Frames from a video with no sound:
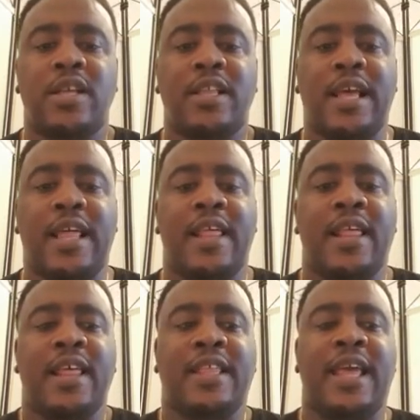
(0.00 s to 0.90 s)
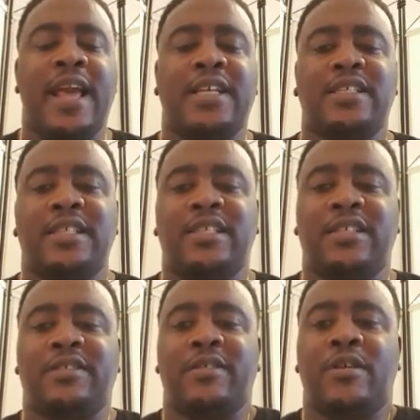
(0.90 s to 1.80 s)
that they actually
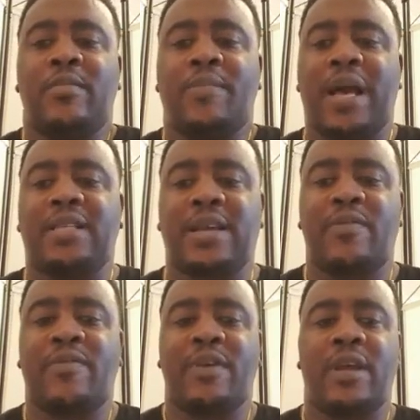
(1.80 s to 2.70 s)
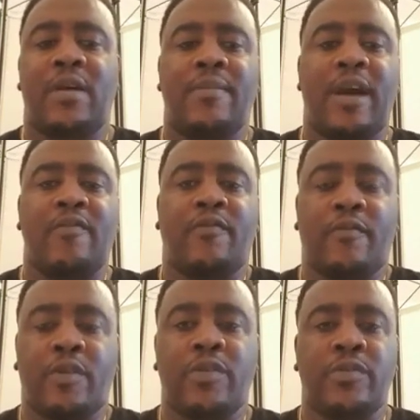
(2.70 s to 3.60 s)
just packed everything up and
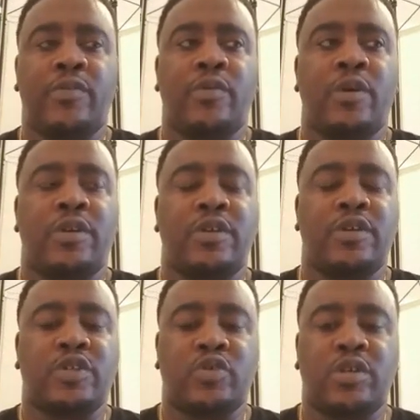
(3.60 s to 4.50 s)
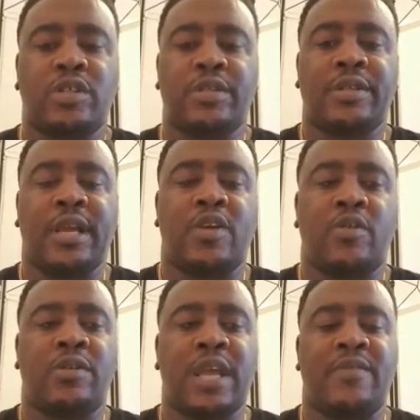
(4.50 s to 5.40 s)
followed the instruction that
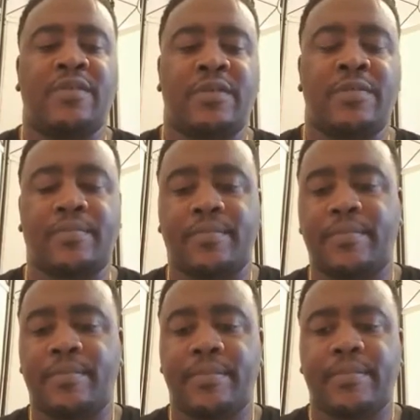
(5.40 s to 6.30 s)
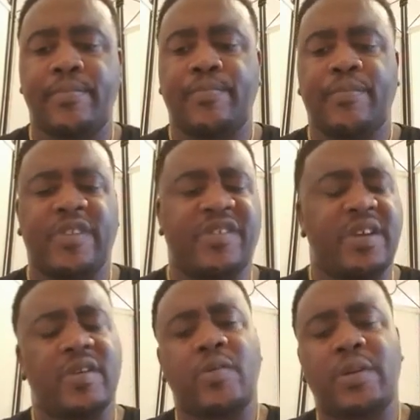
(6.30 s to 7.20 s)
God gave to them. The
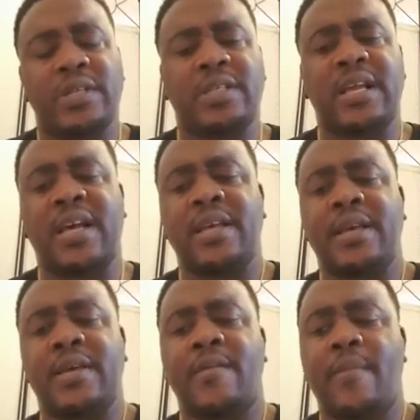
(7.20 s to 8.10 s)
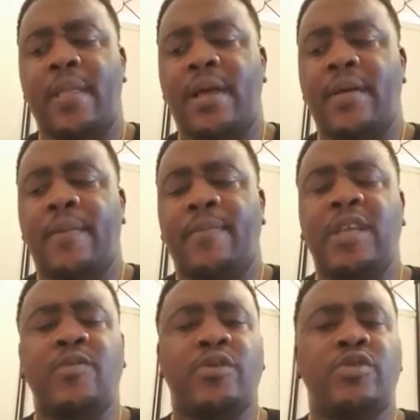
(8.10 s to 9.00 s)
second one is that
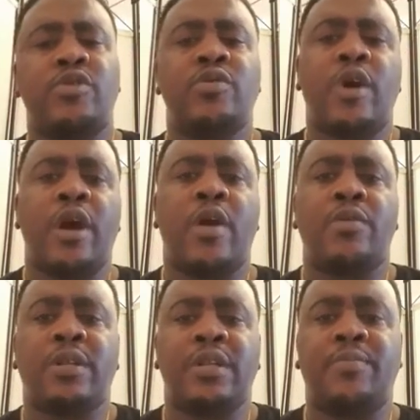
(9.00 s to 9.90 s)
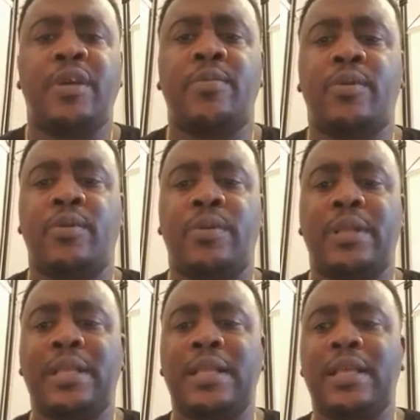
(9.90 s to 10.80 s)
these were two elderly people
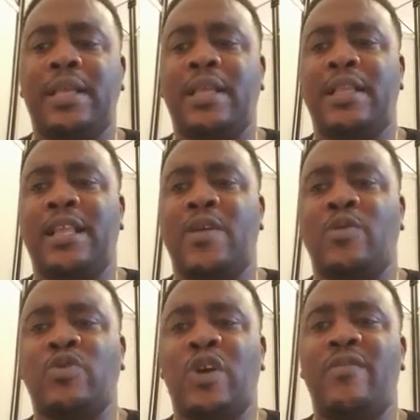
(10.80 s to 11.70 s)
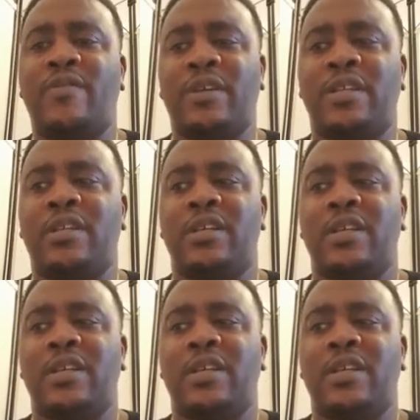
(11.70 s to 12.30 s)
that were traveling,